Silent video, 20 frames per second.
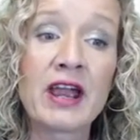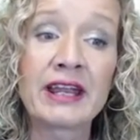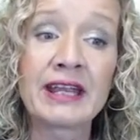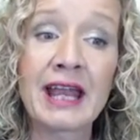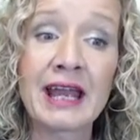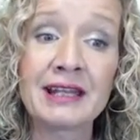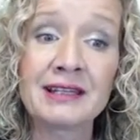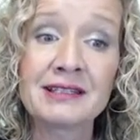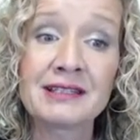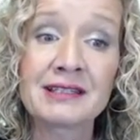
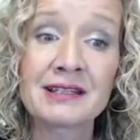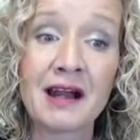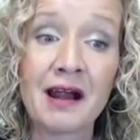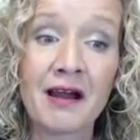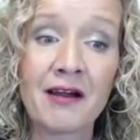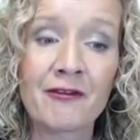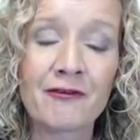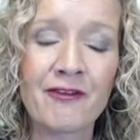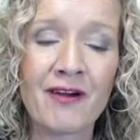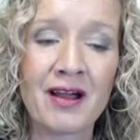against
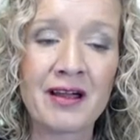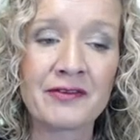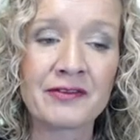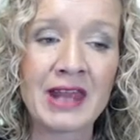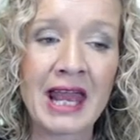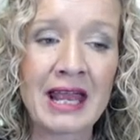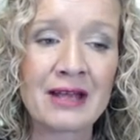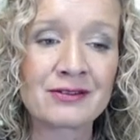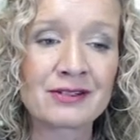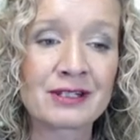our
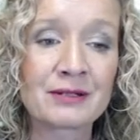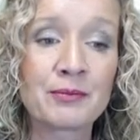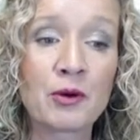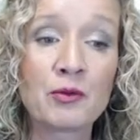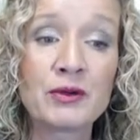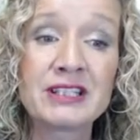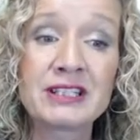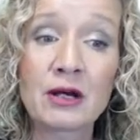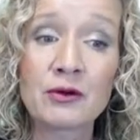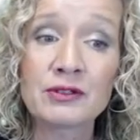5,000,
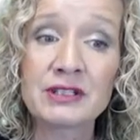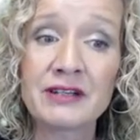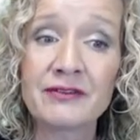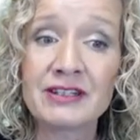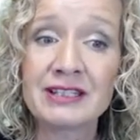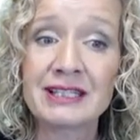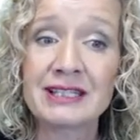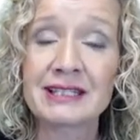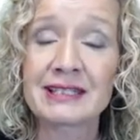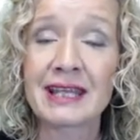but we don't have
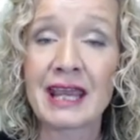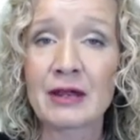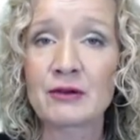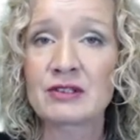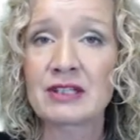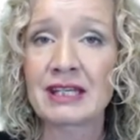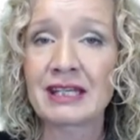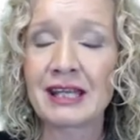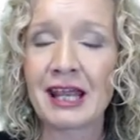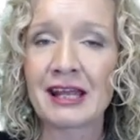a
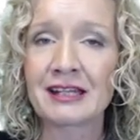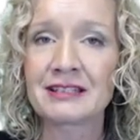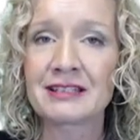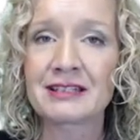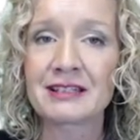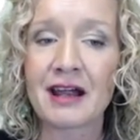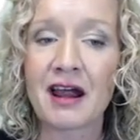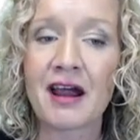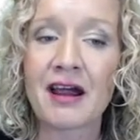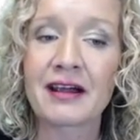discount
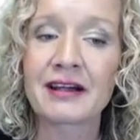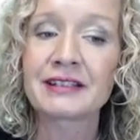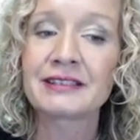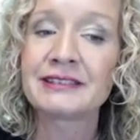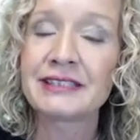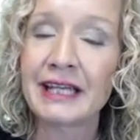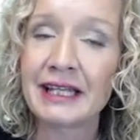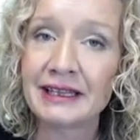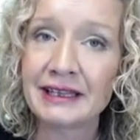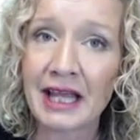against our
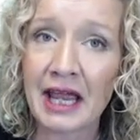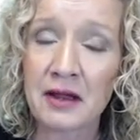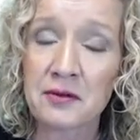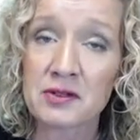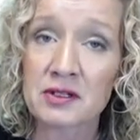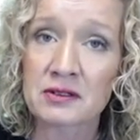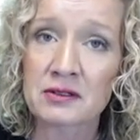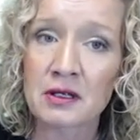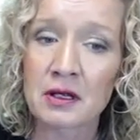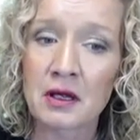
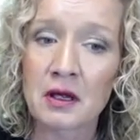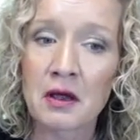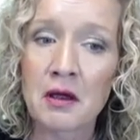10,000.